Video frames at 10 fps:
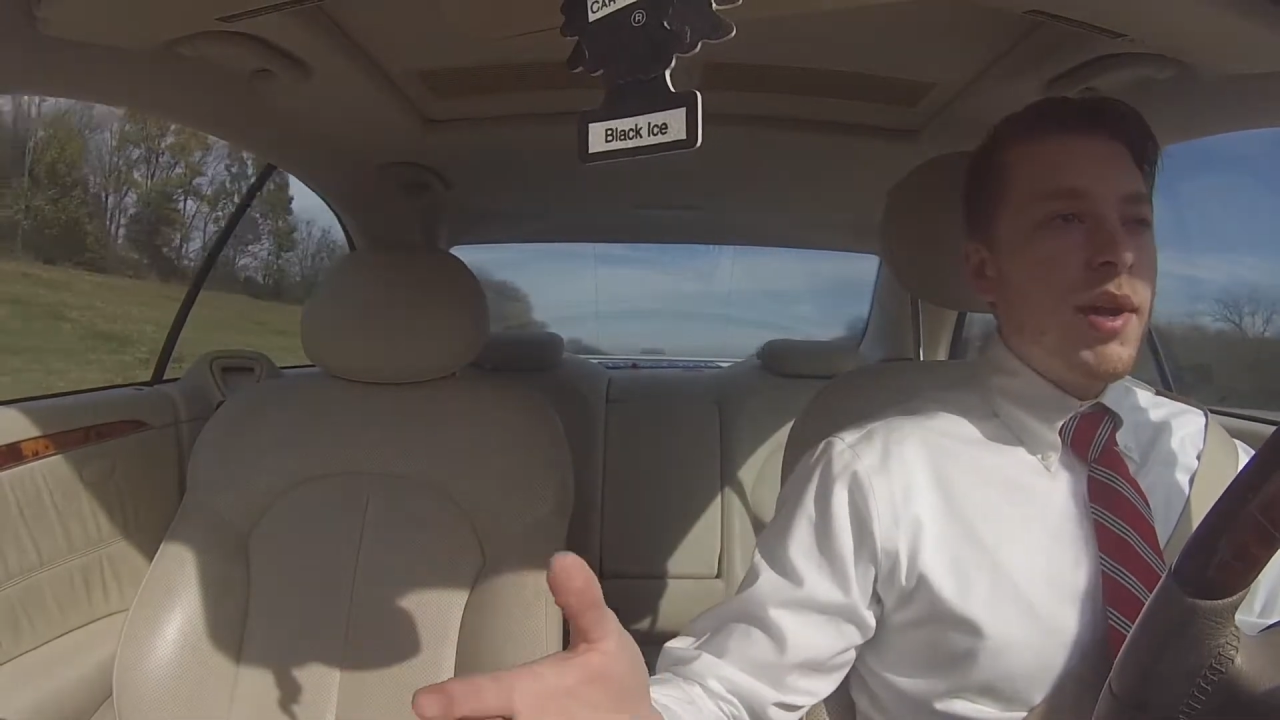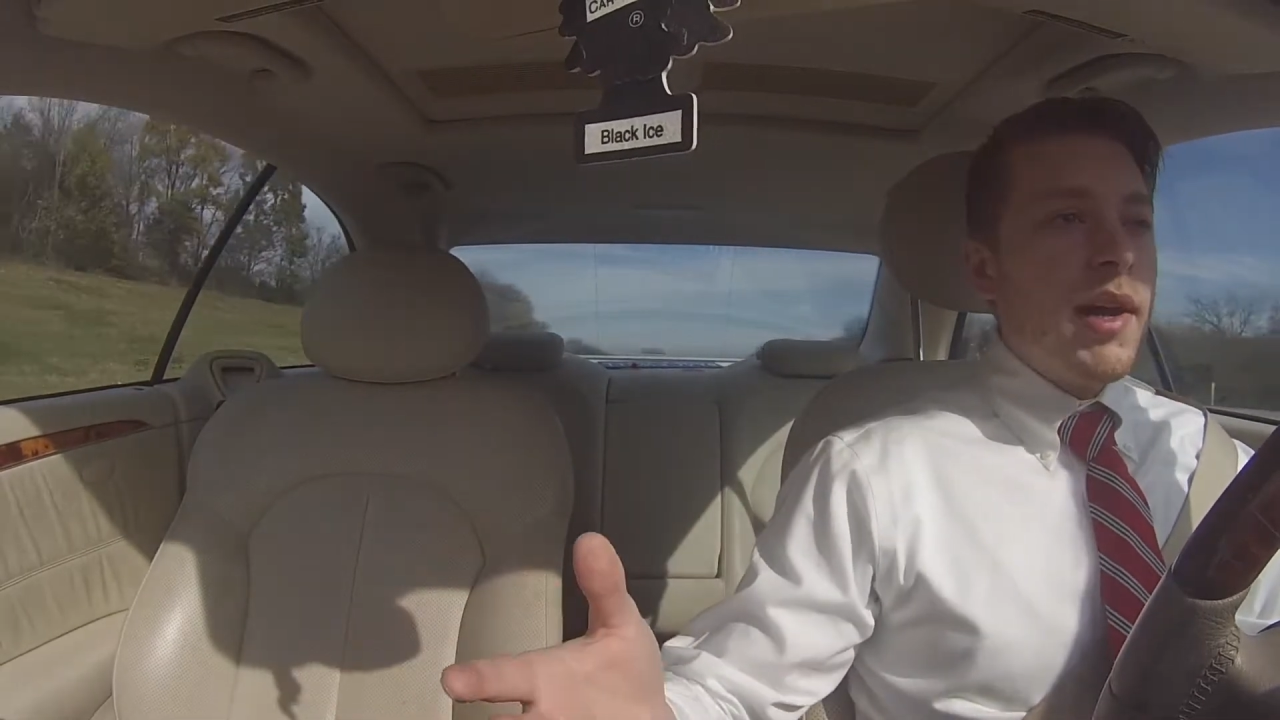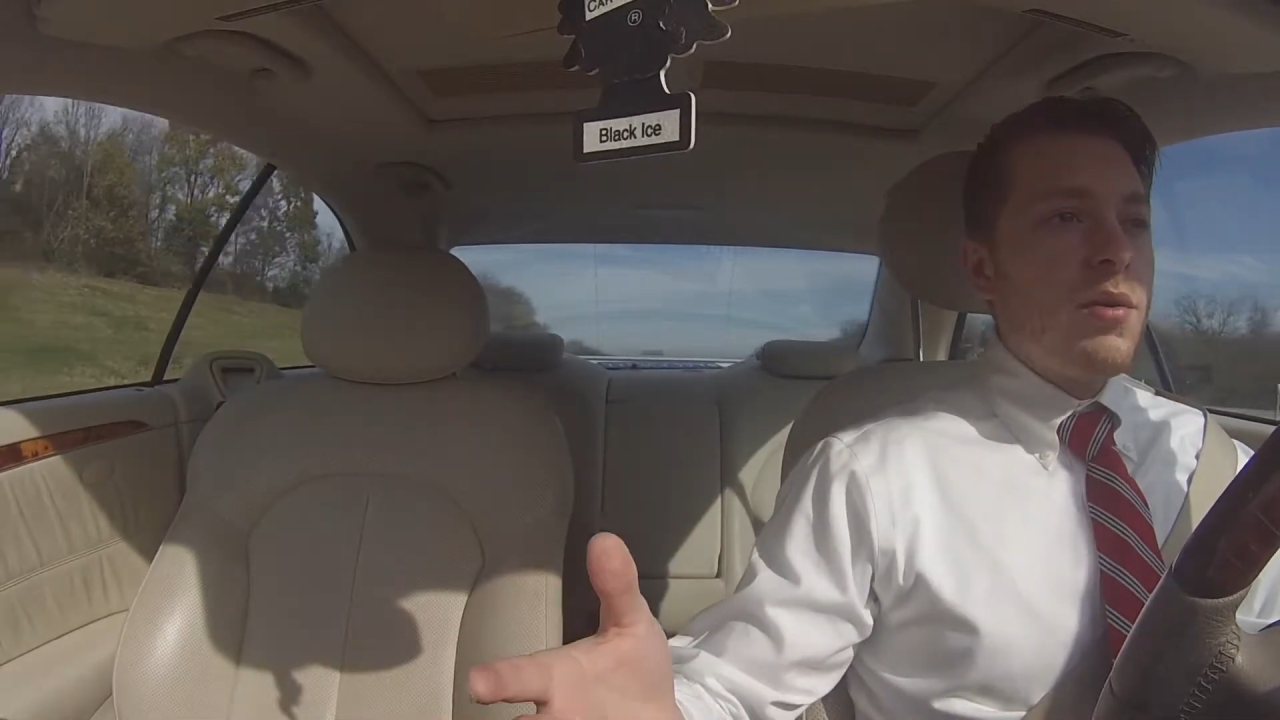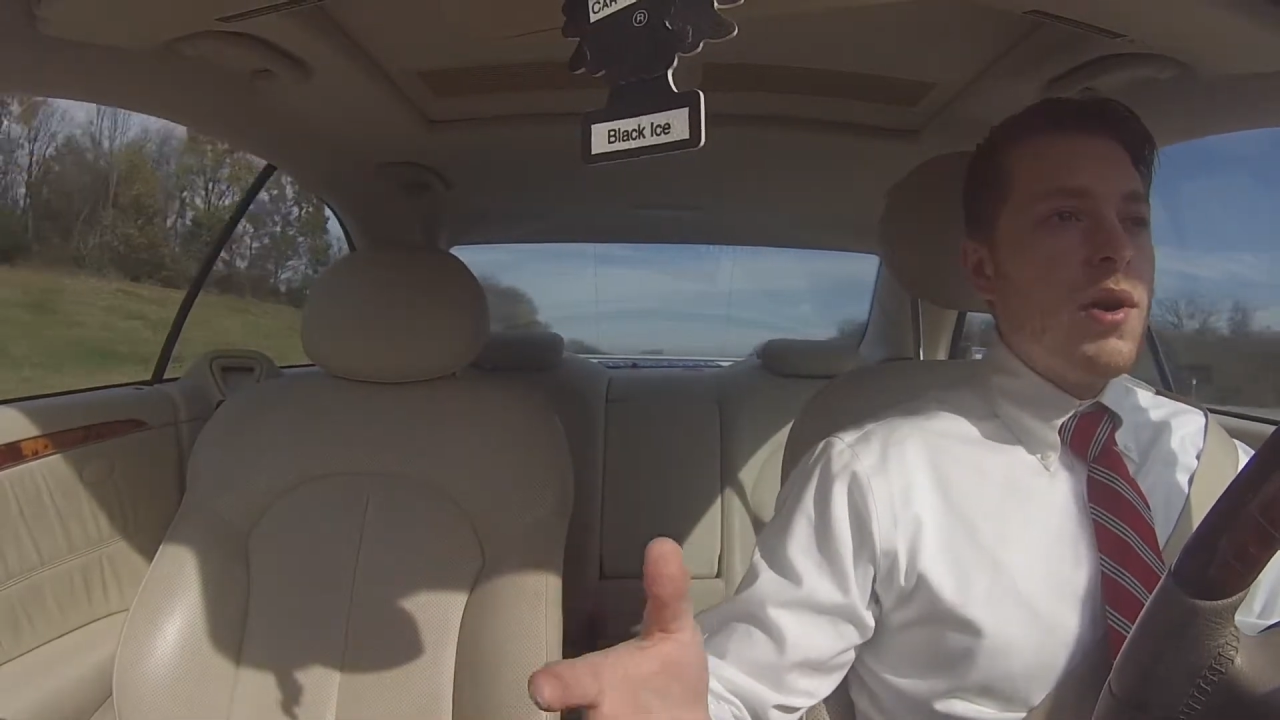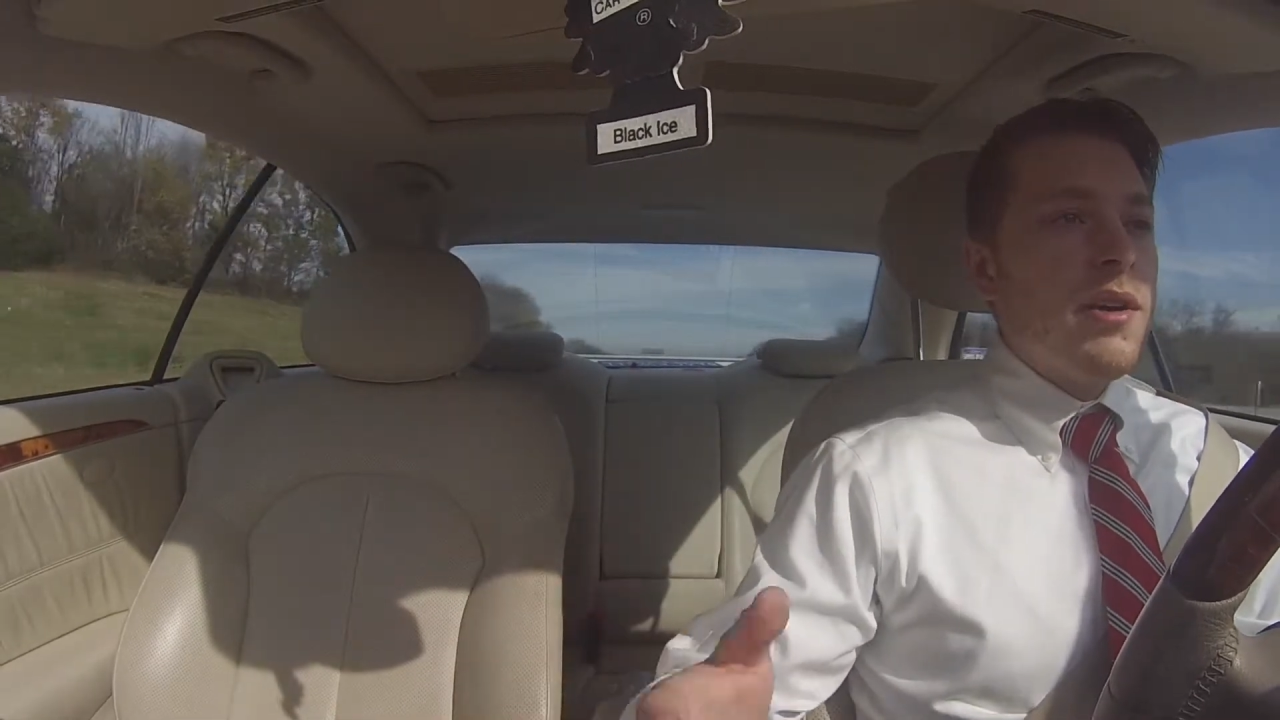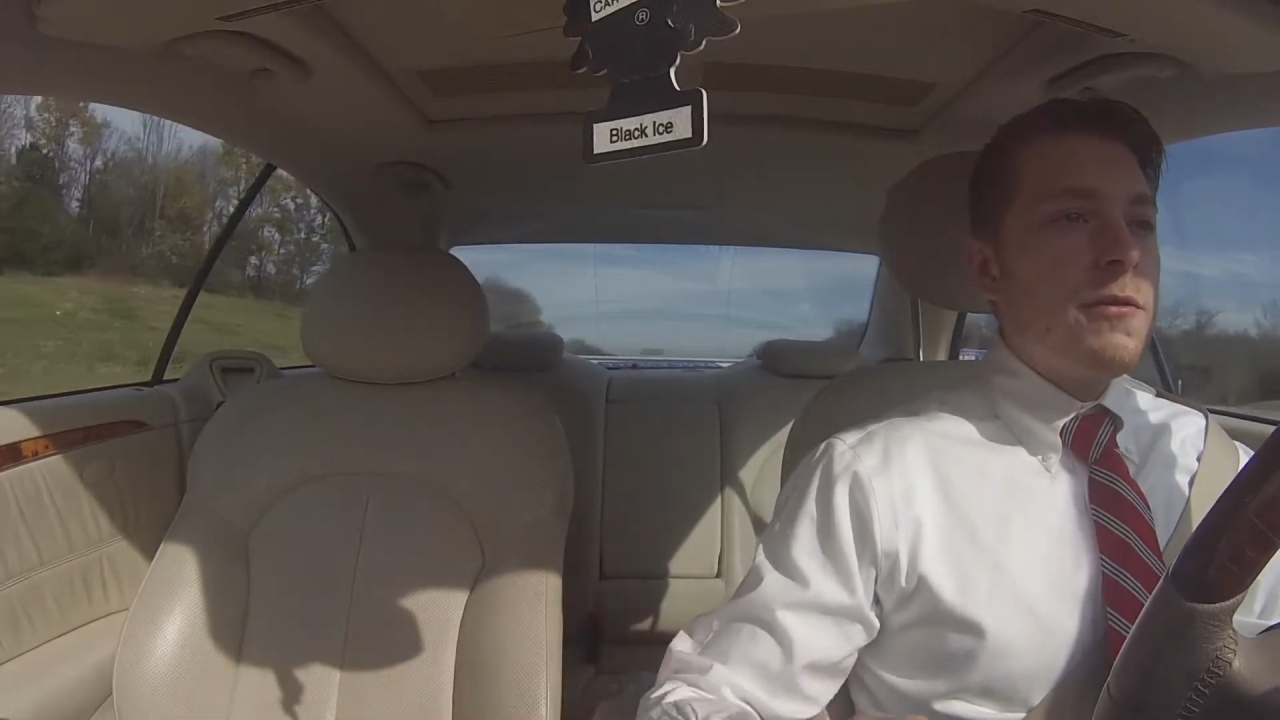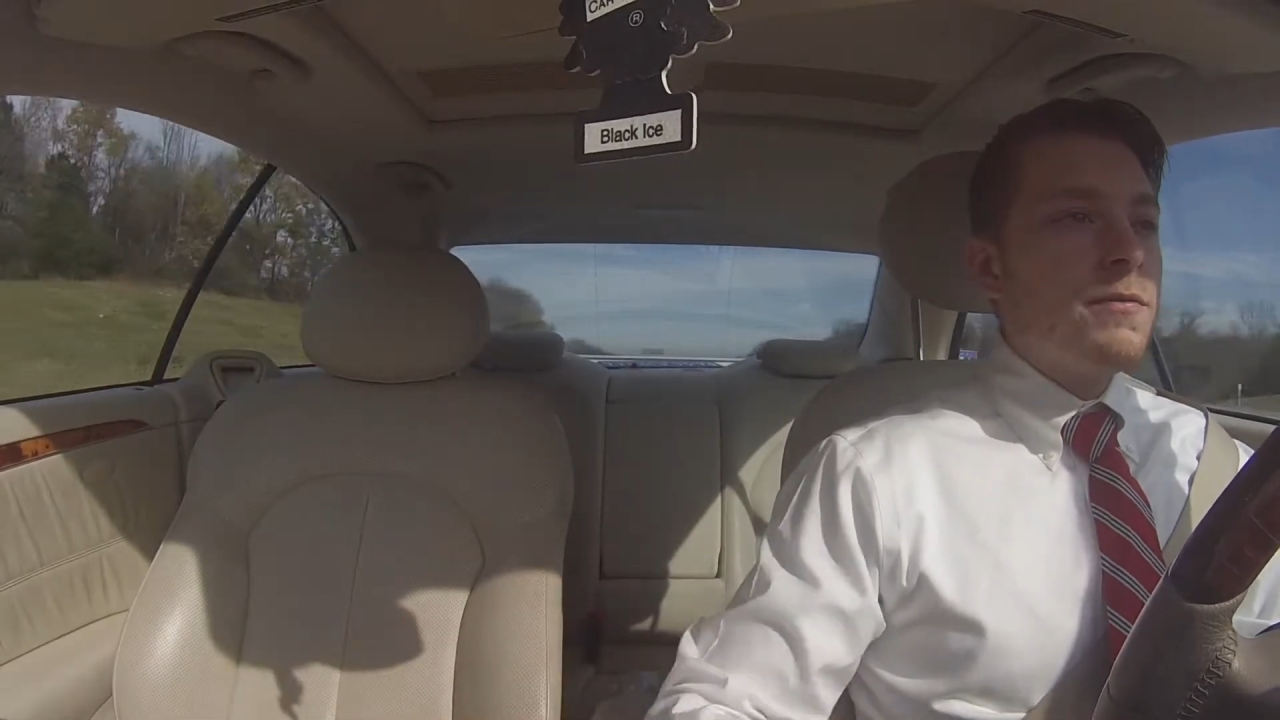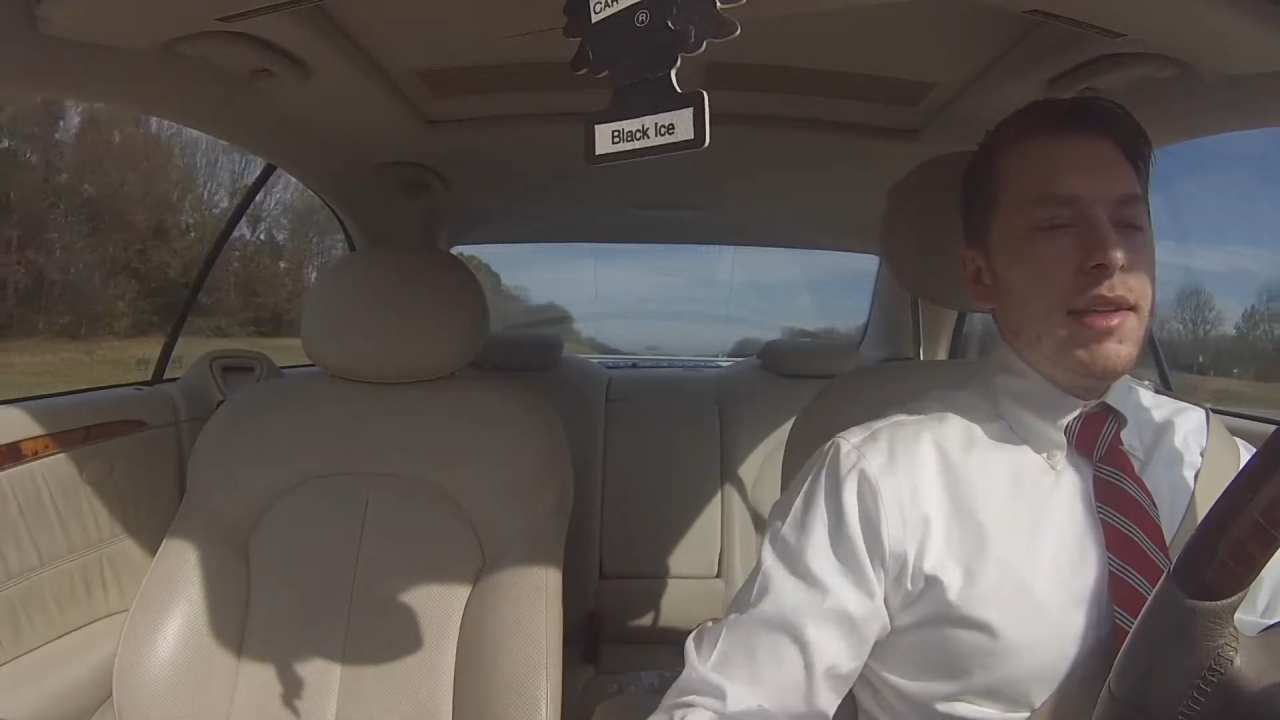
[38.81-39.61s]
Blackwell.